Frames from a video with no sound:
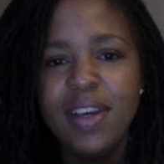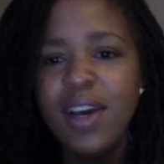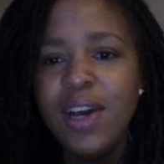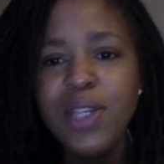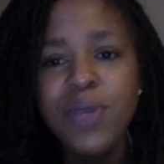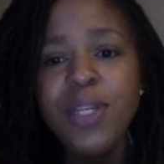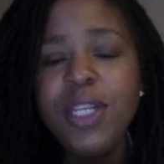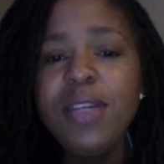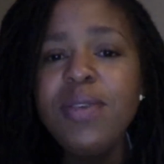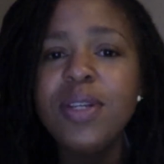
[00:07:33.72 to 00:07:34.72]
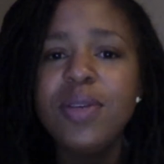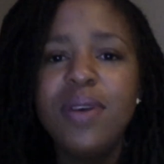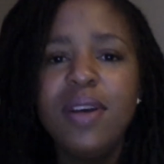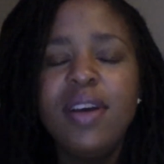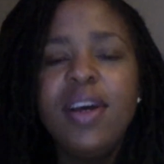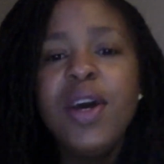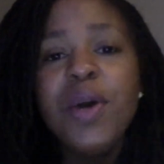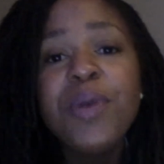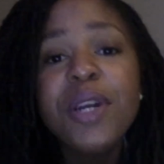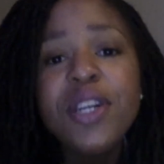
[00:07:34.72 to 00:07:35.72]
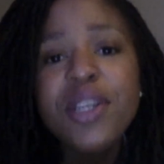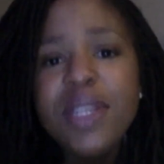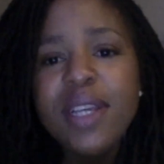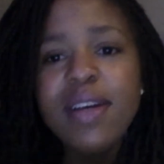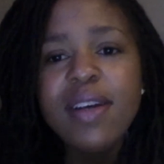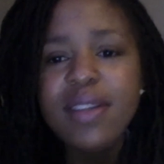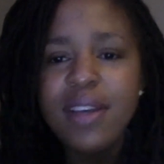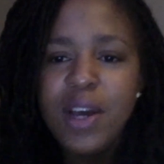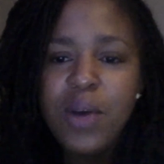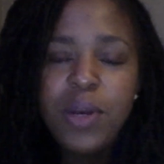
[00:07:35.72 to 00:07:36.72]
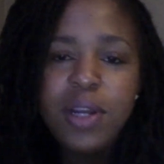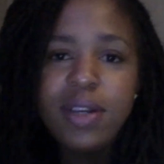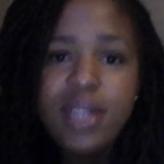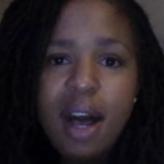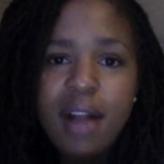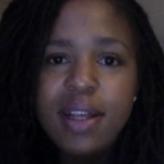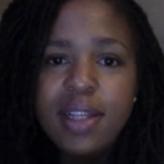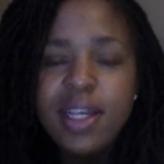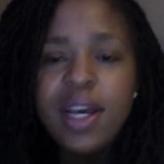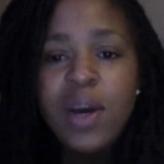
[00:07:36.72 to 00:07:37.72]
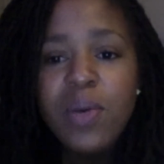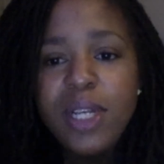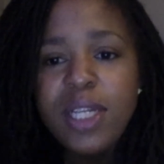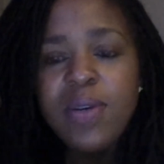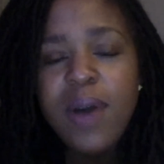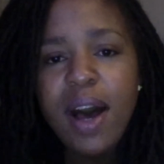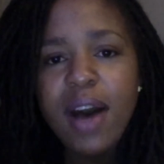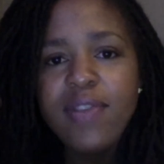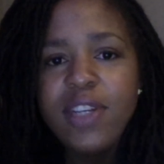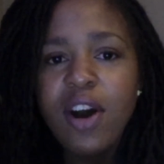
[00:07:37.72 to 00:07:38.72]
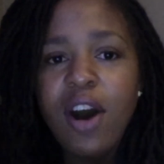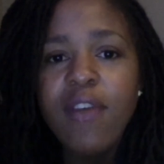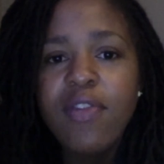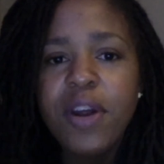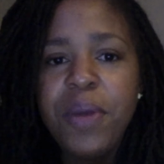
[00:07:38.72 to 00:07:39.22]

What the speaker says: So what do you do? What are your skills? What are your talents? What do you have to offer?